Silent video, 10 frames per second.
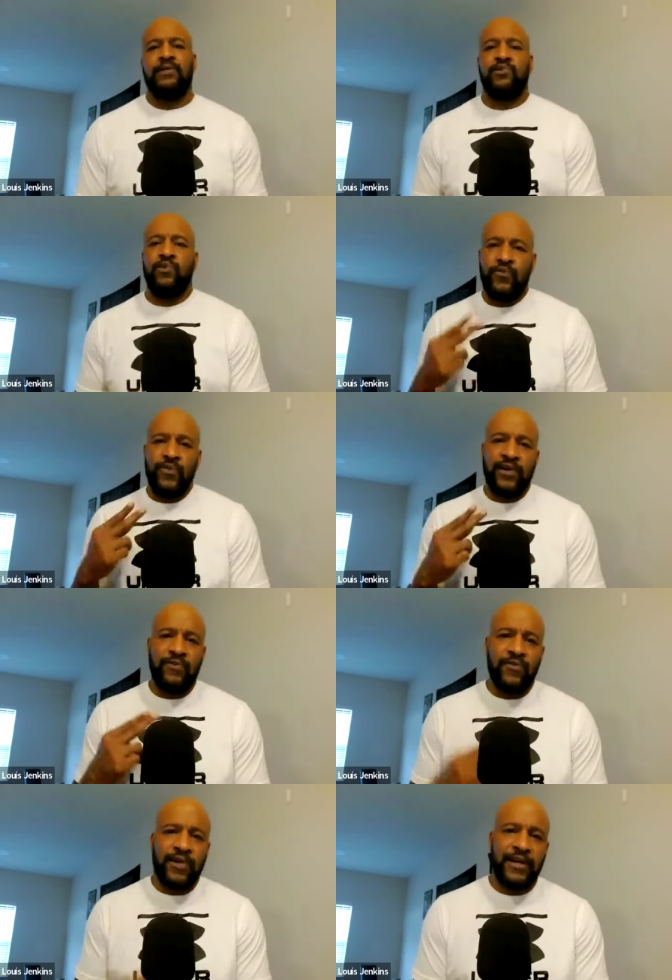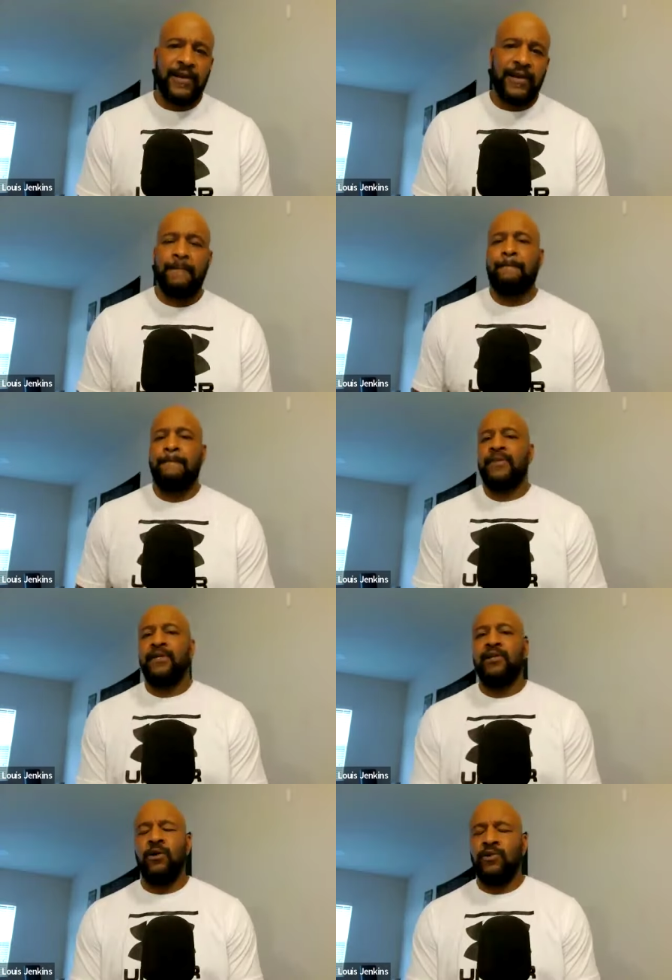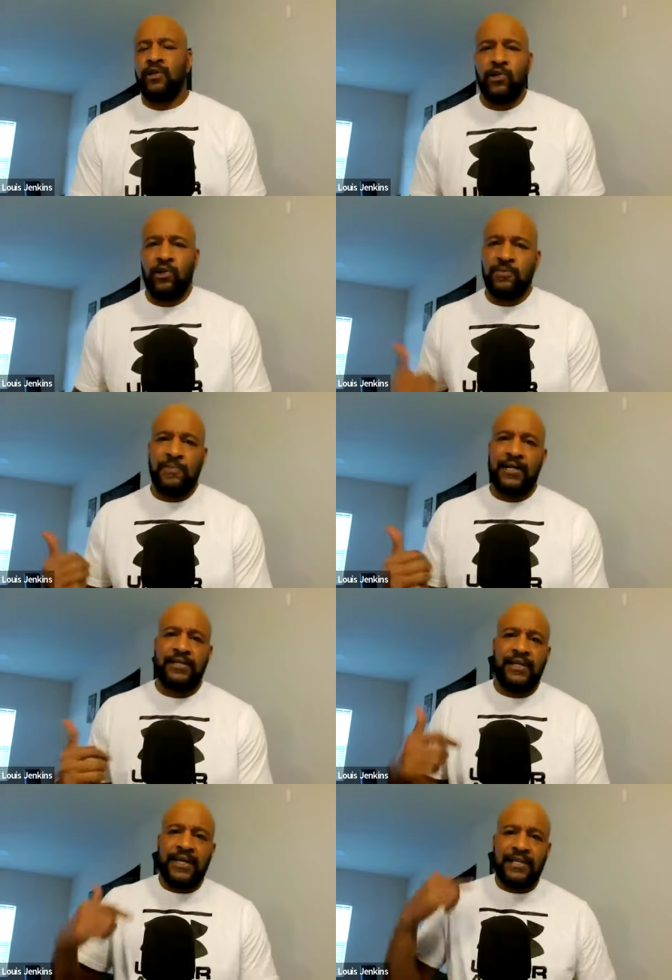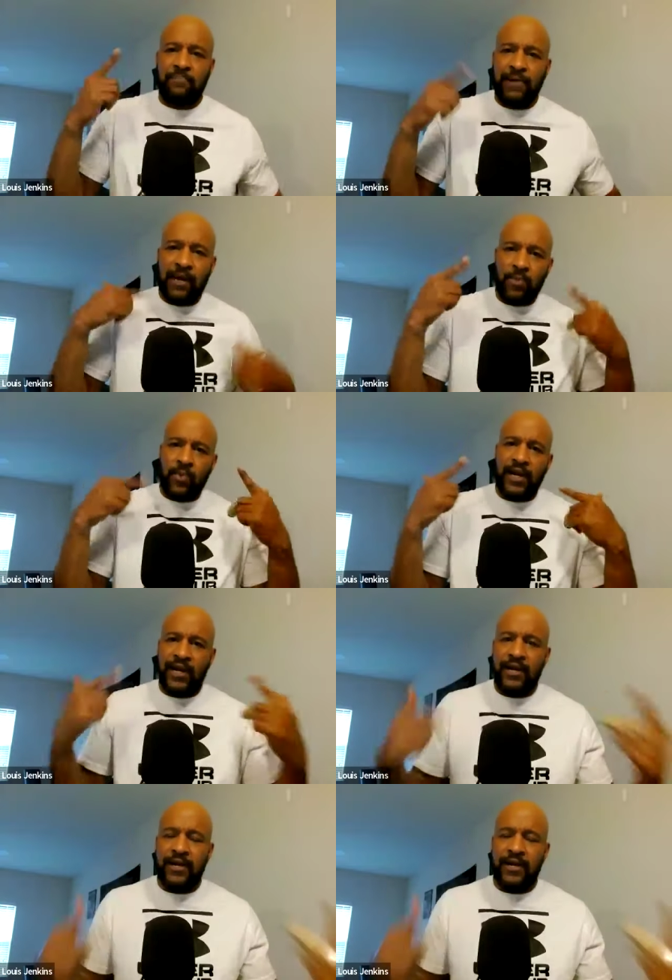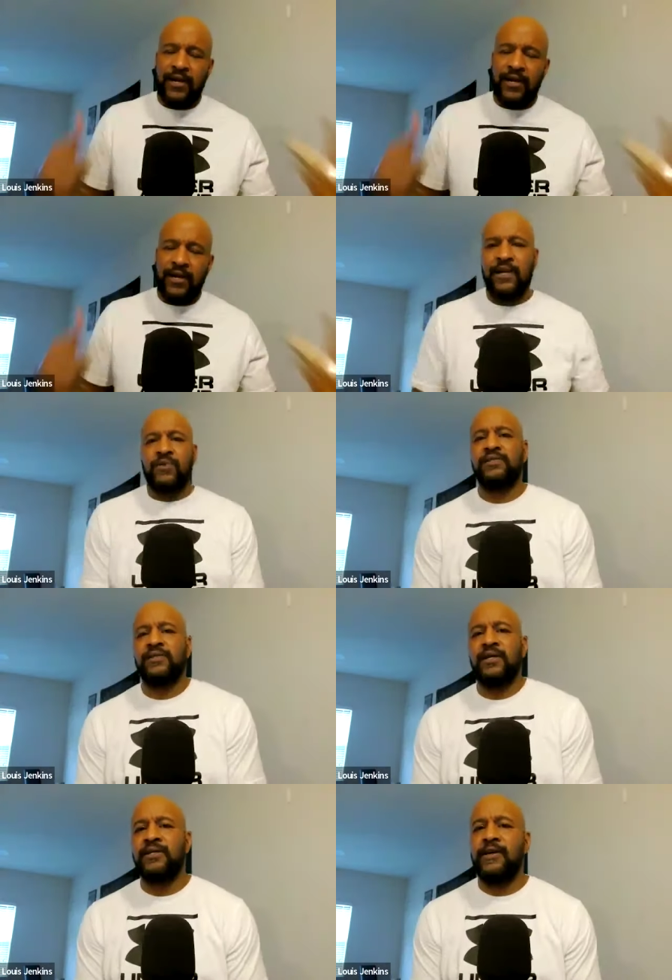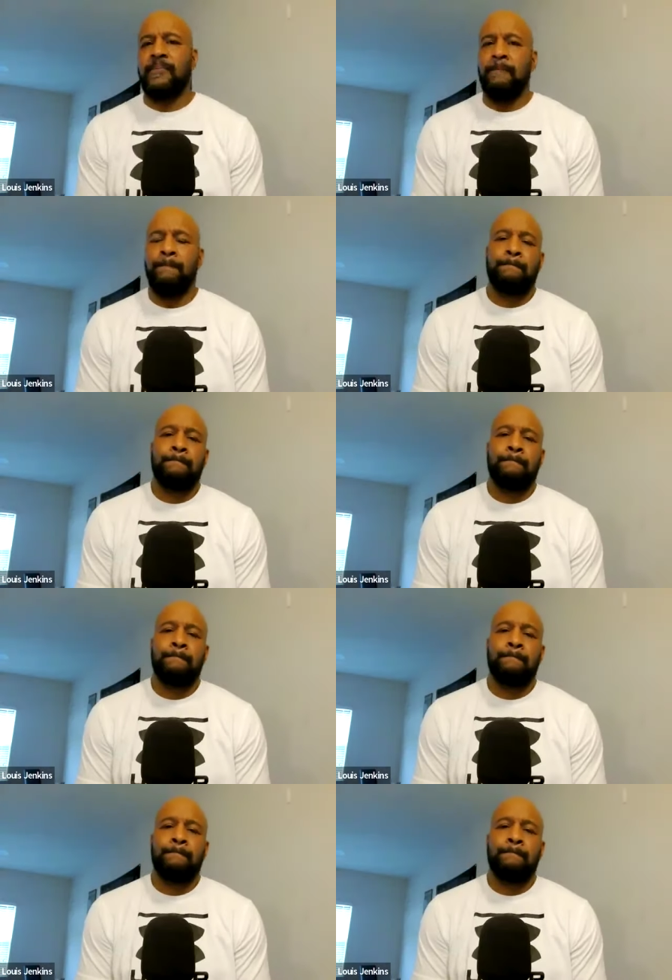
two finger ring. You know, the girls back there, they got the bamboo hair earrings, shit like that.